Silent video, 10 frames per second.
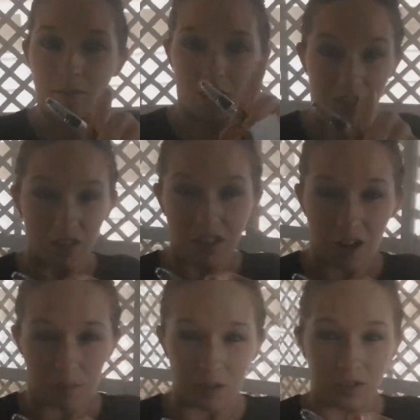This is a
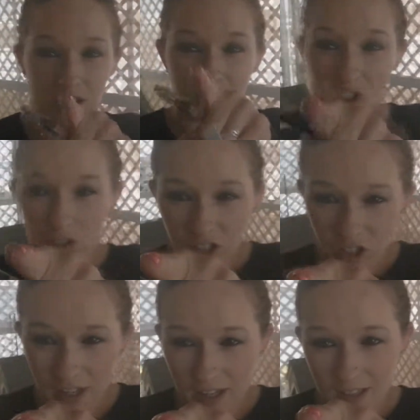good opportunity. I know that
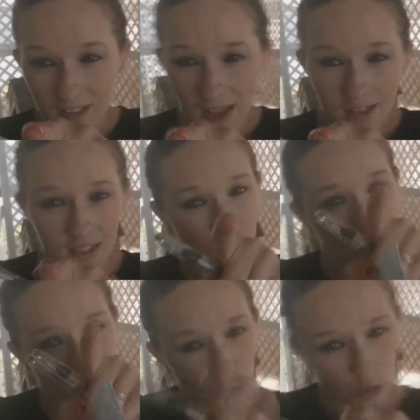you're taking
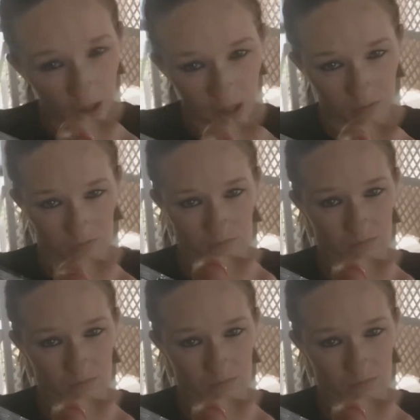classes. Do it.